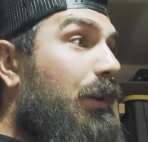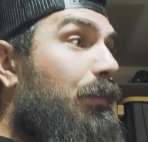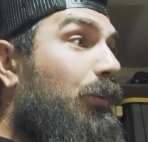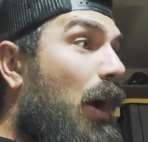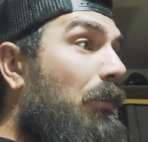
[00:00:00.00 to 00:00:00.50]

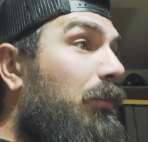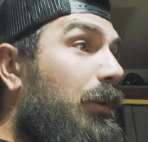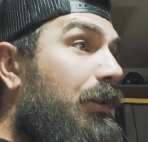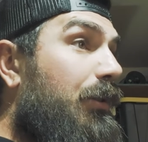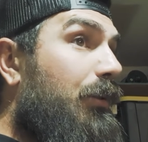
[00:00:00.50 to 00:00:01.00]
could
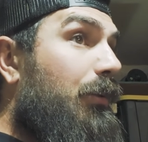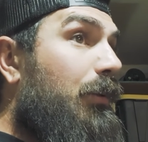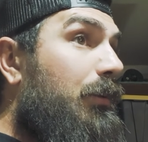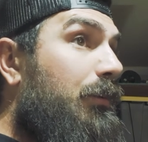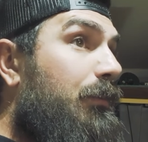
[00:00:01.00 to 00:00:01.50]
probably do
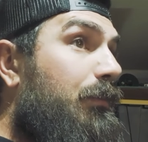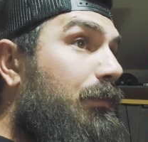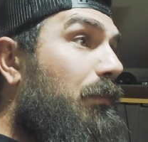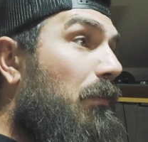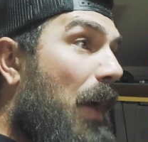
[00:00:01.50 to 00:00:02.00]

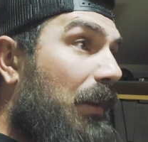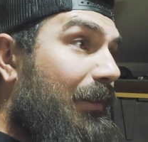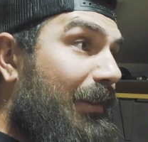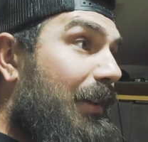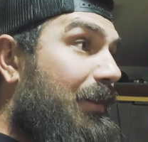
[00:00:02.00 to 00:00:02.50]
at
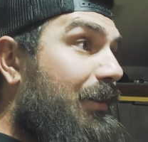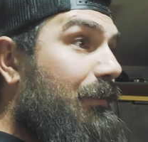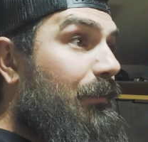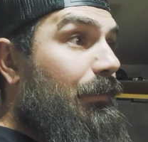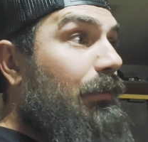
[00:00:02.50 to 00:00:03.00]

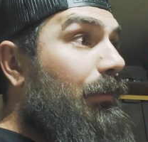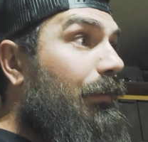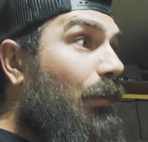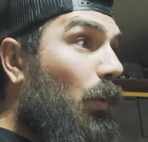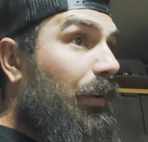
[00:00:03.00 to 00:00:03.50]
least
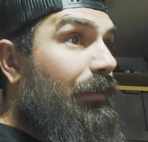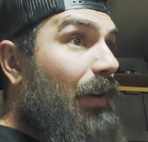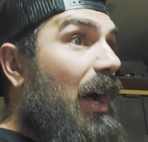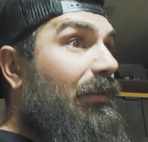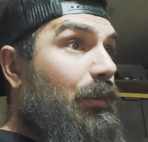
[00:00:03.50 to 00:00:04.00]
4 to
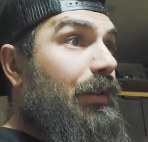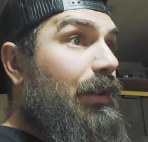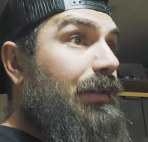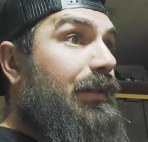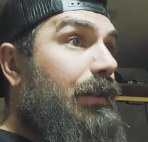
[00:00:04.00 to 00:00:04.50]
5 with
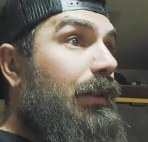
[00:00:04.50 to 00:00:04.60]
this.